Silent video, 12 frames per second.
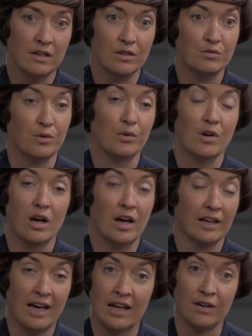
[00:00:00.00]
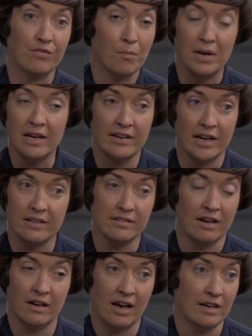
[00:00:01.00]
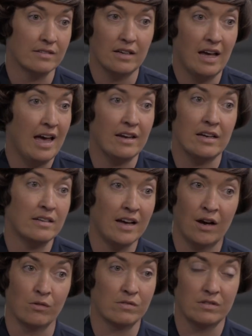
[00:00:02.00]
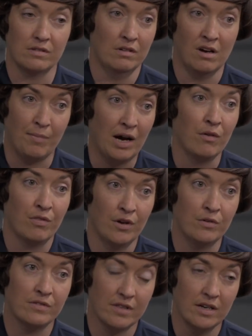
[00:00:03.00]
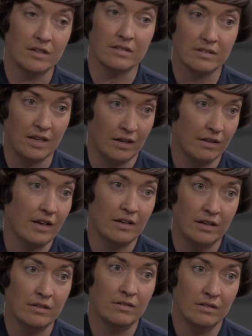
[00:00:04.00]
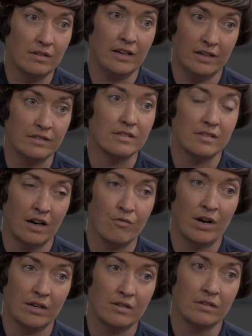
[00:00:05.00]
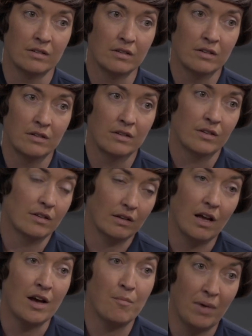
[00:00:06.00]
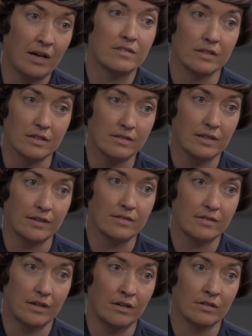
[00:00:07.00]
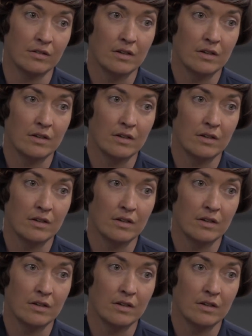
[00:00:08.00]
So again, if the mediator has any doubts about those things, then they need to direct the client back to the solicitor.